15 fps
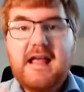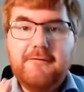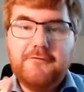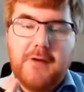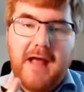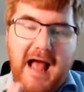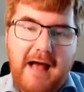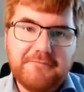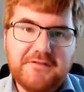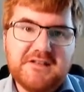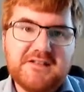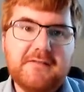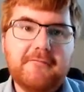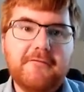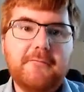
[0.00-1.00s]
if you have
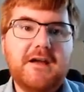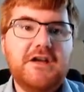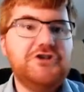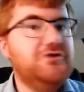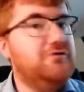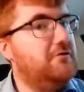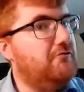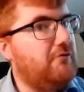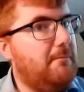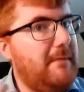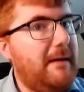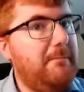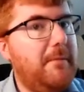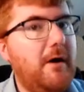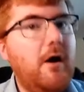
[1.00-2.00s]
this information or you
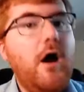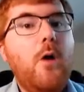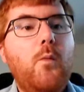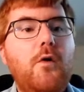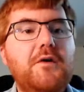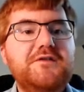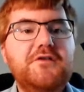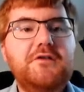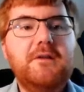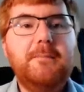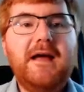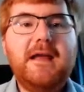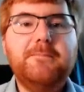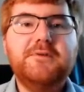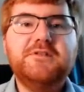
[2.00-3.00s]
remember what was on the
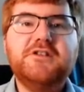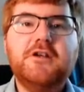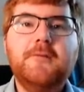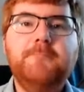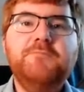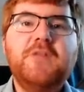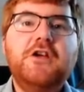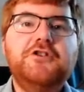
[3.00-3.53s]
paper 2,